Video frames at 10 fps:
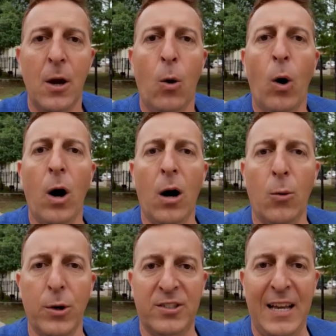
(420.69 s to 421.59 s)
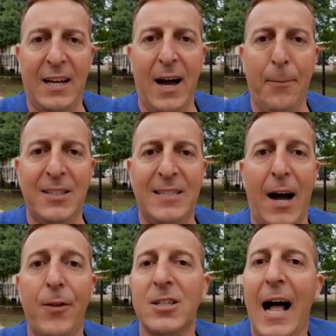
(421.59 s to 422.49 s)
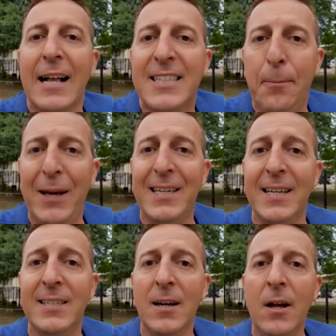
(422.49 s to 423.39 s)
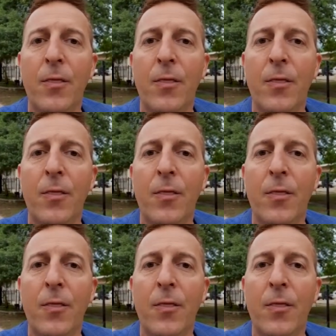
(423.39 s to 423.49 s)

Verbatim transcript: Where are our real estate companies now? There's lots of business.